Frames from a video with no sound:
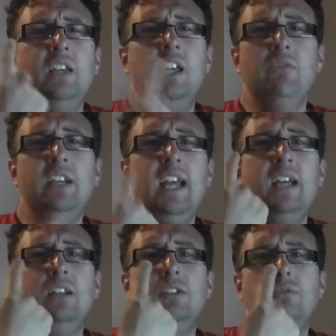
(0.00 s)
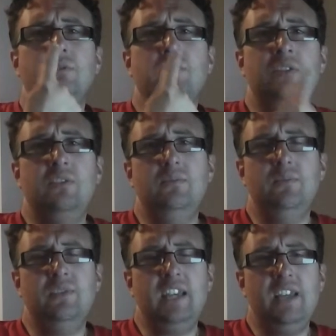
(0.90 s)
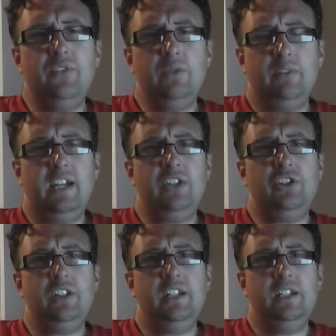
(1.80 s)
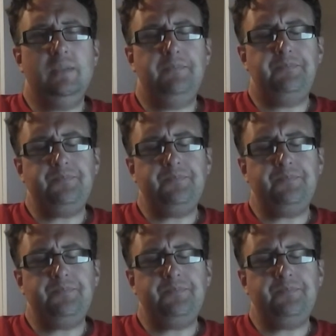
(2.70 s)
hearing how David would actually